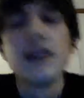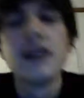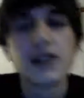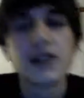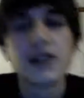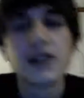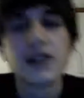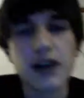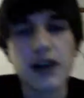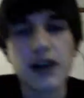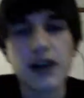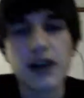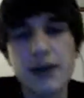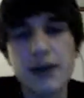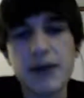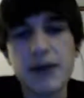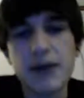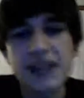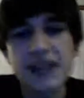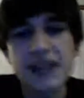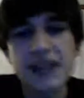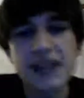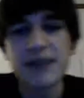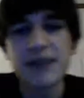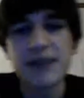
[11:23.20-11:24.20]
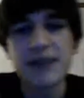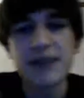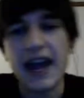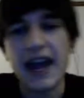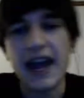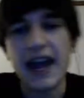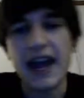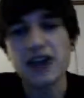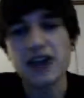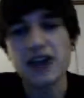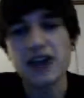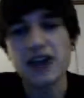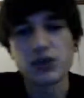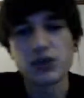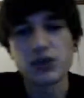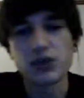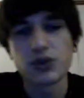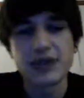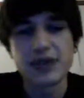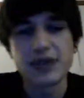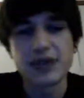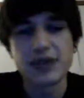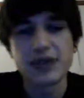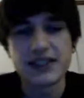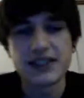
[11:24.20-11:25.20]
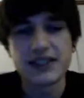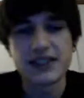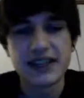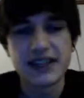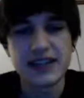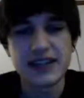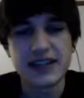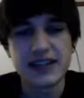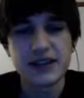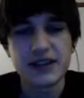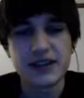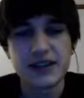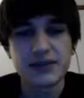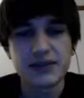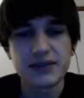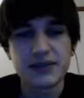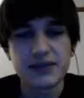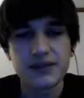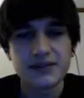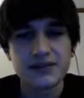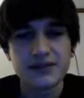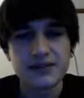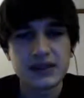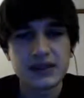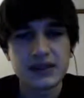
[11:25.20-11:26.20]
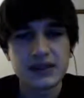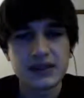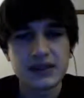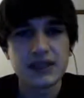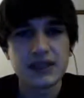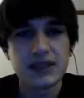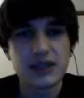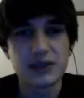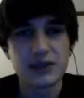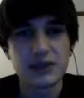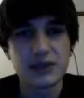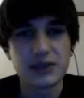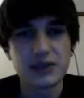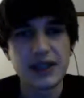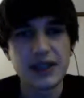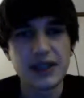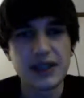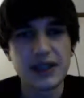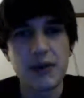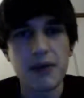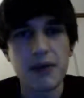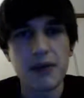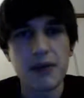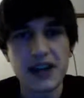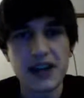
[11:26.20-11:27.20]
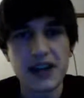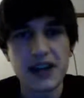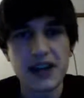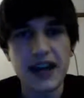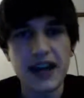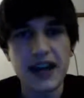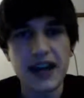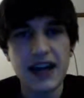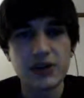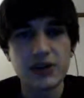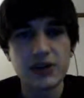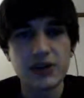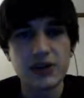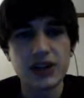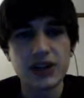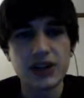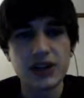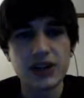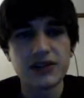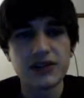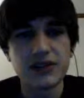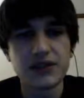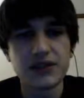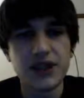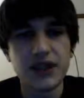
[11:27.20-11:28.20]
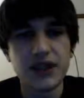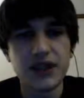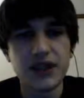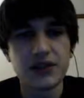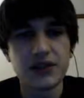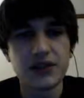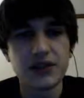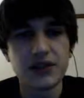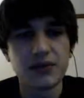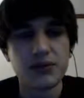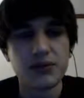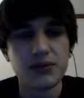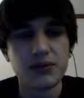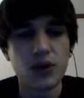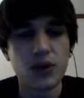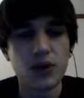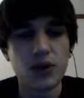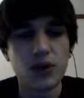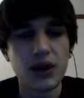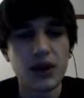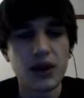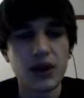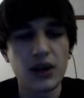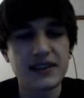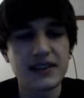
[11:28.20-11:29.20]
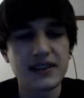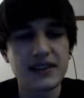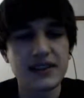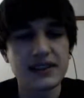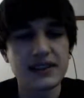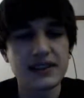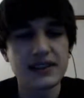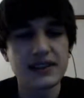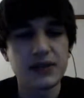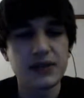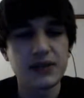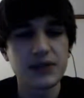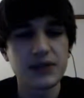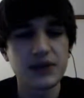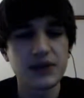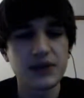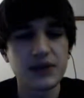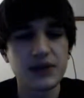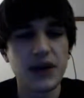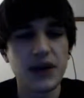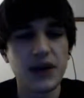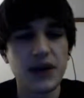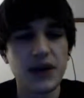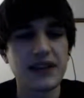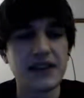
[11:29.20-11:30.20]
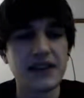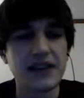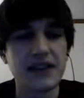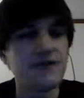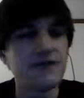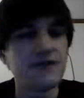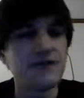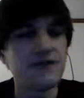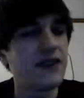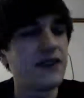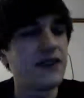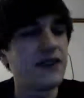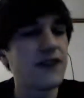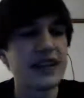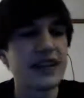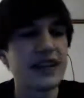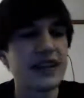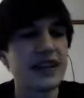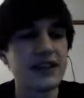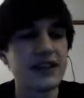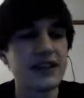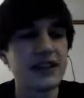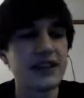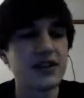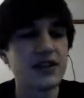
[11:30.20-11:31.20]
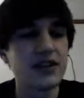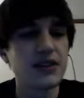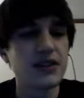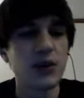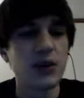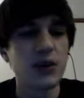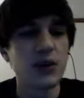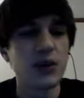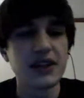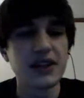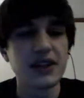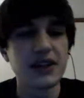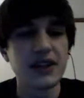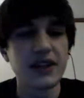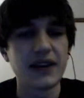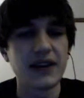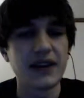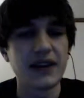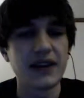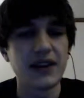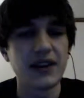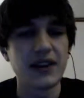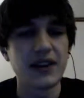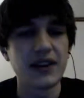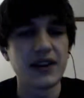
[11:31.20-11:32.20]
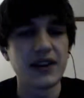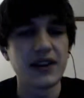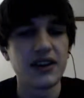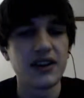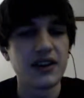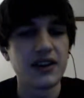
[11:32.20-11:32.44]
So, I'm going to get to my actual response to this now, which means I'm going to have to watch the video, more or less, even though I fucking don't want to at all.